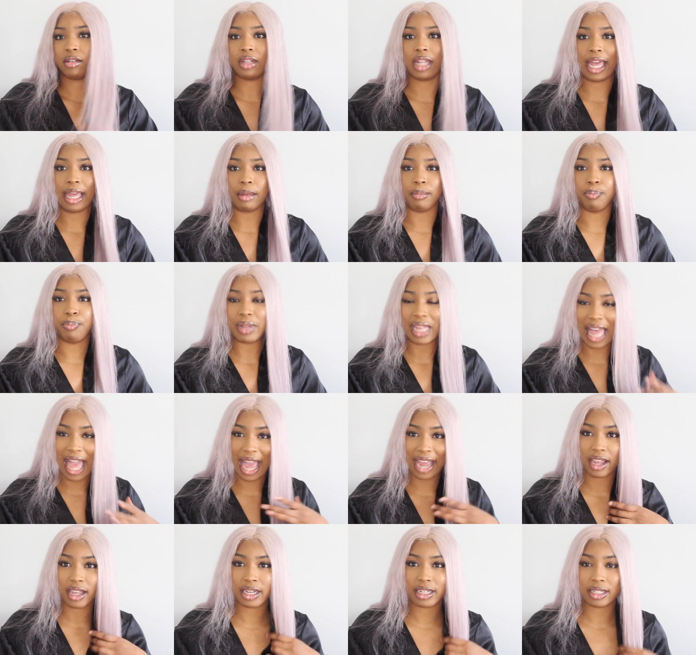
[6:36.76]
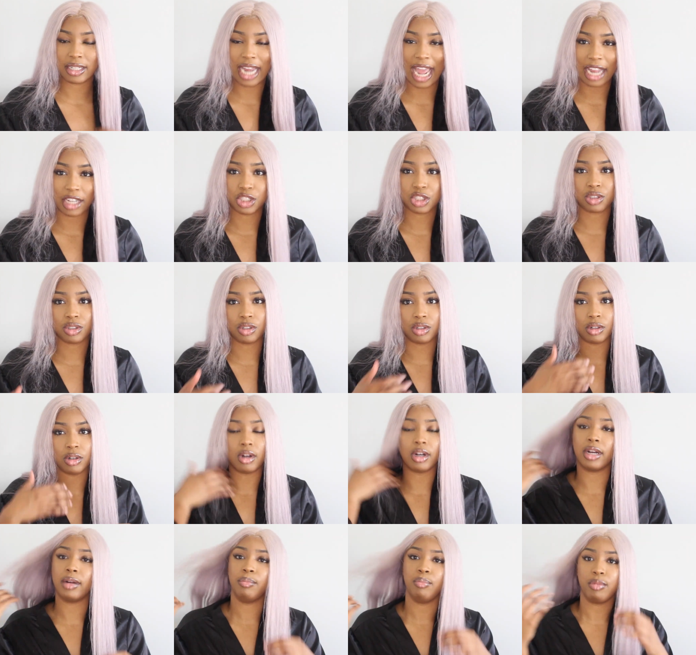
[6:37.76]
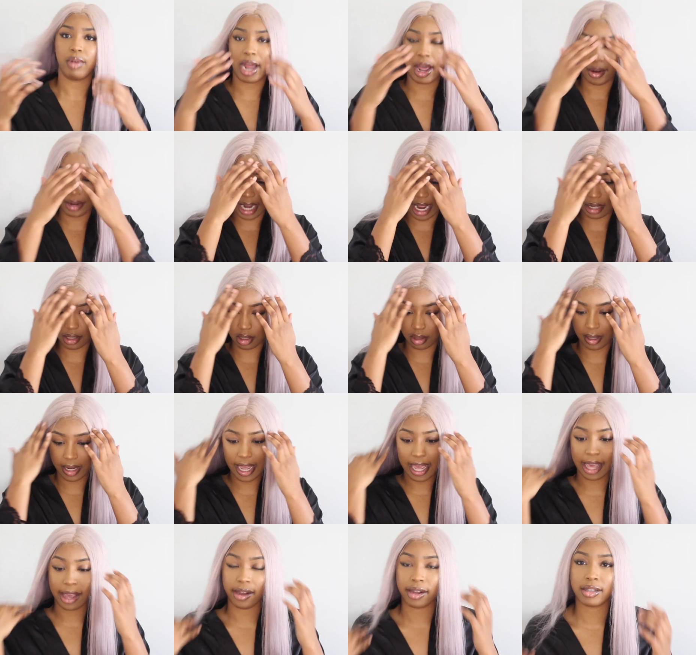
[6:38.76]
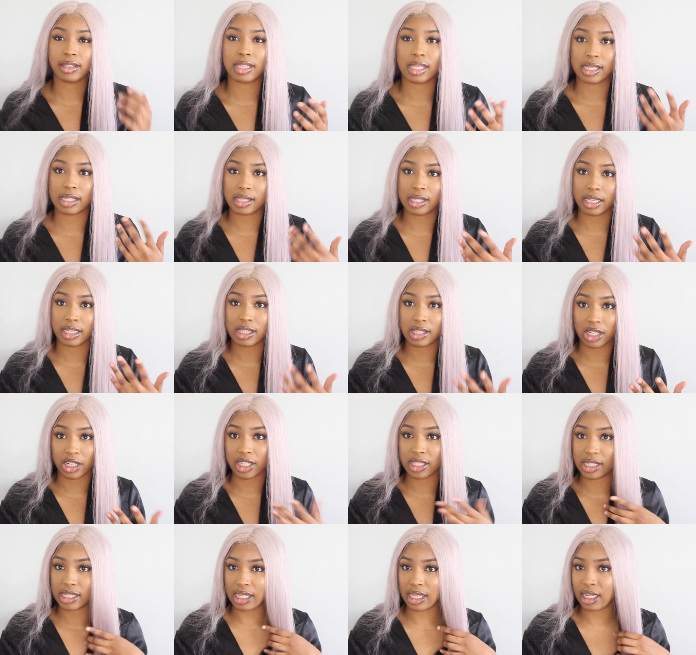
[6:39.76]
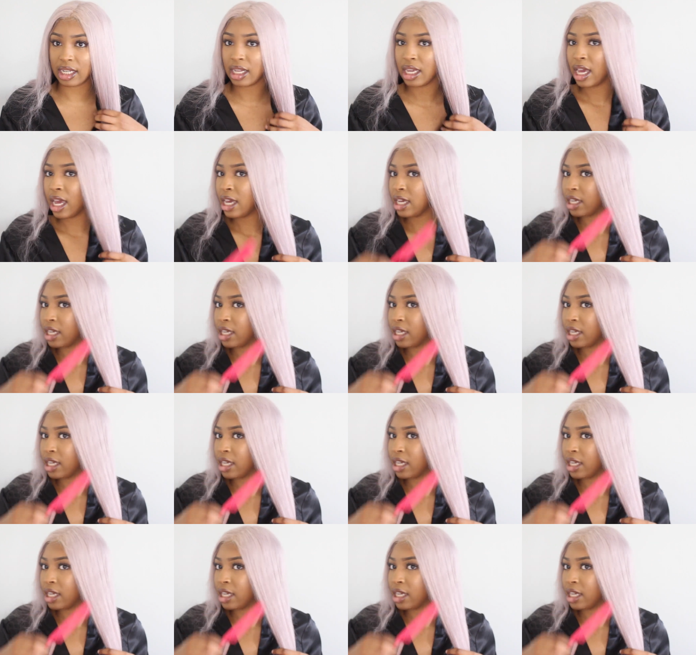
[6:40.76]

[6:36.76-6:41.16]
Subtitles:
like black natural or brown natural hair to 613.